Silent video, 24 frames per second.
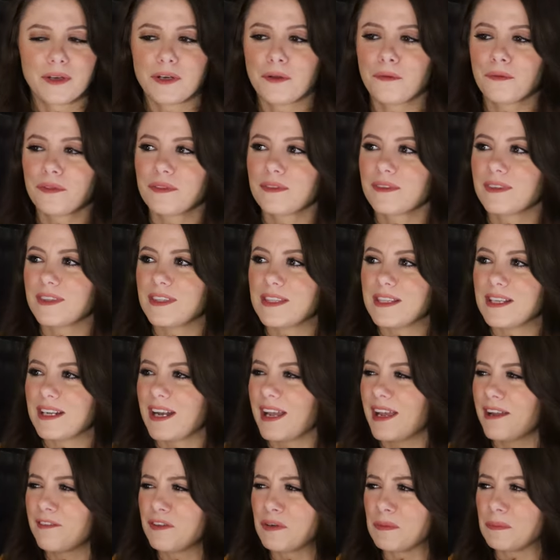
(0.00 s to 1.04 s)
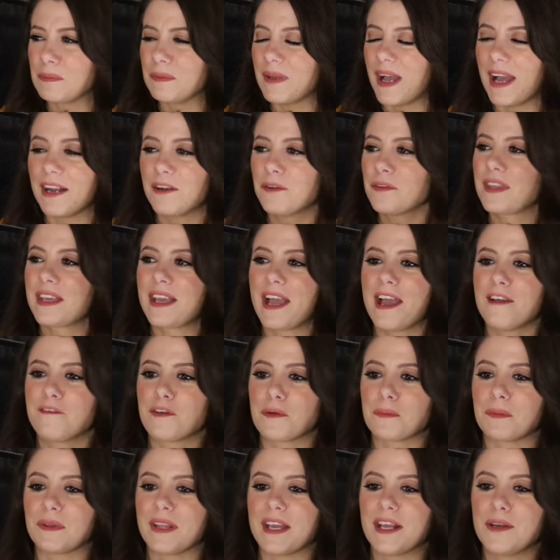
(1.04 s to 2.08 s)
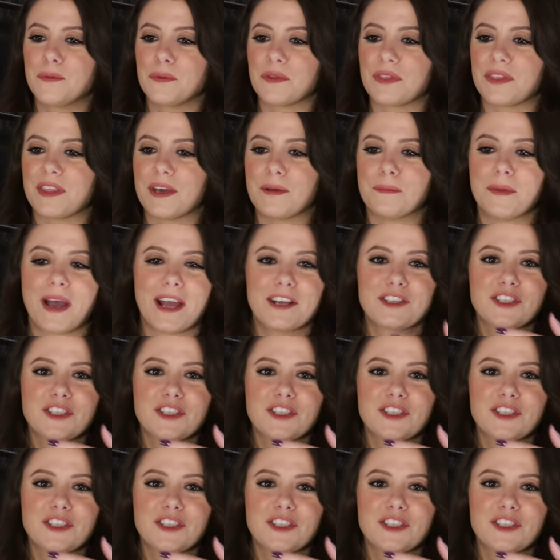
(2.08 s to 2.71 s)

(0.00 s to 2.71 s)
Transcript: though I don't think I ever played with them.